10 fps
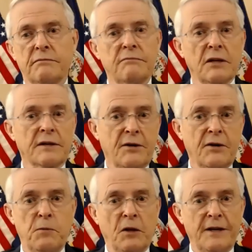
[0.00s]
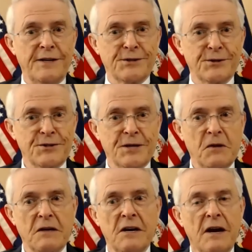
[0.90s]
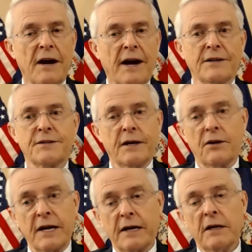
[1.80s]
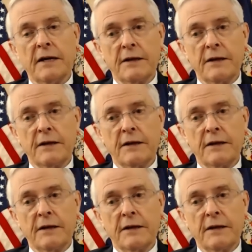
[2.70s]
military police or something, I'd say, okay,